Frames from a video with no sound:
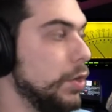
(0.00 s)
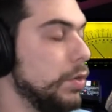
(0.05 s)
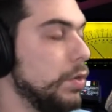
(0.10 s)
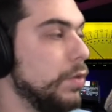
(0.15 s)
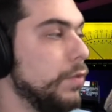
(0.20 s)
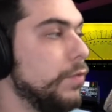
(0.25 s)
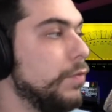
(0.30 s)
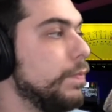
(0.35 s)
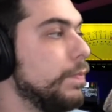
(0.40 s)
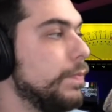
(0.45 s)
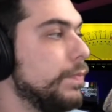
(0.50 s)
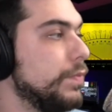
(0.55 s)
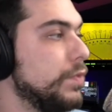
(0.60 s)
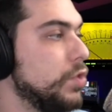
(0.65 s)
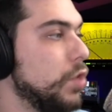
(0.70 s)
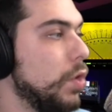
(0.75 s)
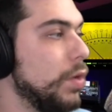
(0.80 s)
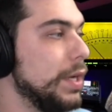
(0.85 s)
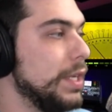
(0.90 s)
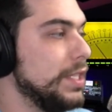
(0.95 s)
You've
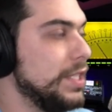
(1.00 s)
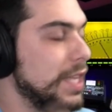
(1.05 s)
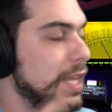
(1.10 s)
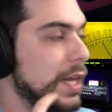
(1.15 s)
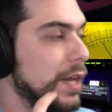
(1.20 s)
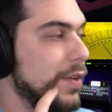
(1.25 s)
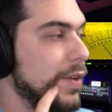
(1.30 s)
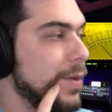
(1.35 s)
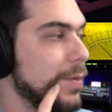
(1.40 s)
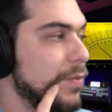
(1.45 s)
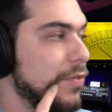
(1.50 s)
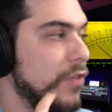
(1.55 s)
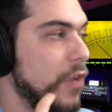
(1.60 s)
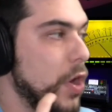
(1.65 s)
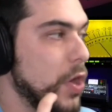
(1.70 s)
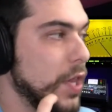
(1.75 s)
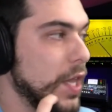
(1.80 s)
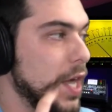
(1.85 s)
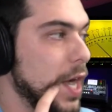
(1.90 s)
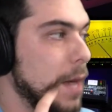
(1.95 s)
already seen it of him
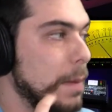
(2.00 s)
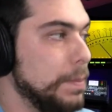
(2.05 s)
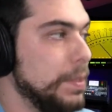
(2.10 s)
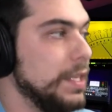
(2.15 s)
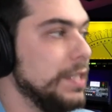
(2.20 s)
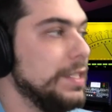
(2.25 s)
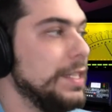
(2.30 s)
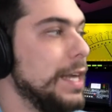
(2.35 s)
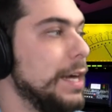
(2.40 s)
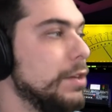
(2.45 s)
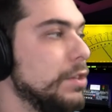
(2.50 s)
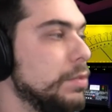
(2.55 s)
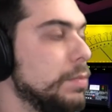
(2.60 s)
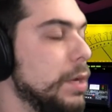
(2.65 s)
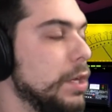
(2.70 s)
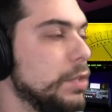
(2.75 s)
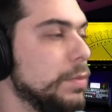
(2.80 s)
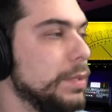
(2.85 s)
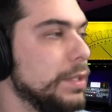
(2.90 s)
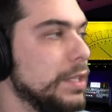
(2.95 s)
falling up the stairs
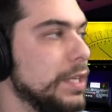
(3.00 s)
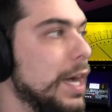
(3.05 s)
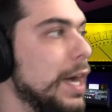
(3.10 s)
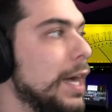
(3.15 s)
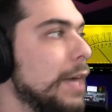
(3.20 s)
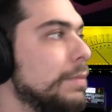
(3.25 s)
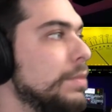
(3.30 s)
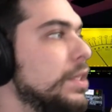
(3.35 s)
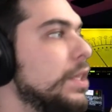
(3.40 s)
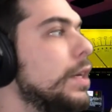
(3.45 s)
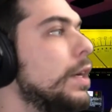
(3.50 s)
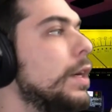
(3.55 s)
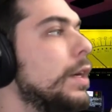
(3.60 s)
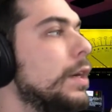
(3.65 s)
multiple times.